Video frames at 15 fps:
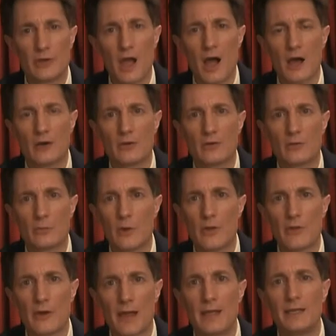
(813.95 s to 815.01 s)
not
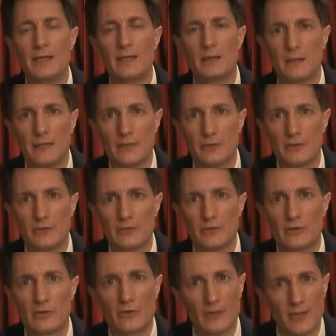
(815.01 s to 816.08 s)
whether any elitist
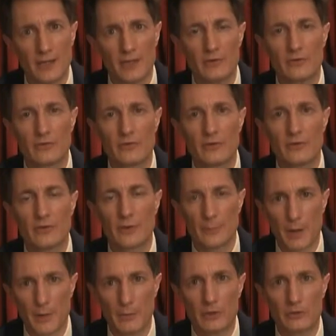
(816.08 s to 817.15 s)
thinks the
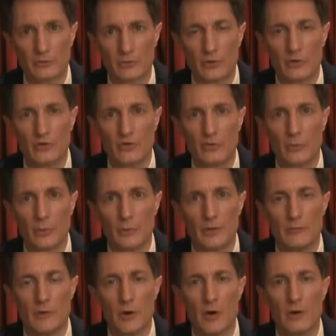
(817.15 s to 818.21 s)
public's choices will be
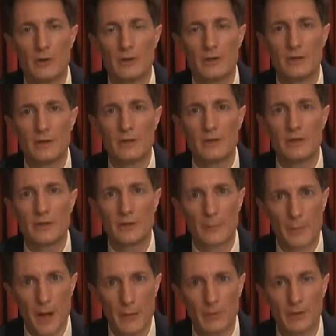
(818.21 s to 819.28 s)
wrong, the
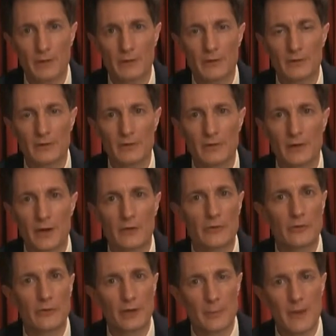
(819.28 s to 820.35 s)
public,
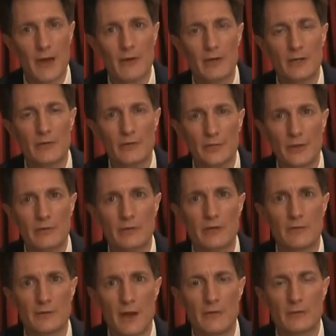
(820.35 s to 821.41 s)
under the American theory
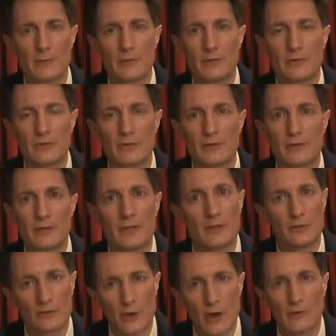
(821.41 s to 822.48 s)
of government,
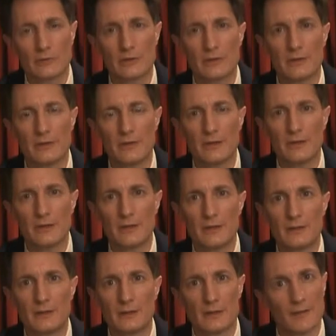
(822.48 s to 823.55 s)
is sovereign.
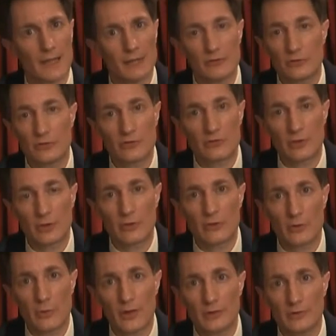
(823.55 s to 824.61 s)
And that should settle the
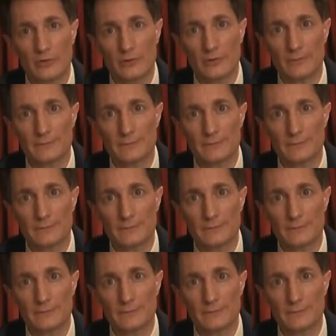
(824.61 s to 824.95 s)
question.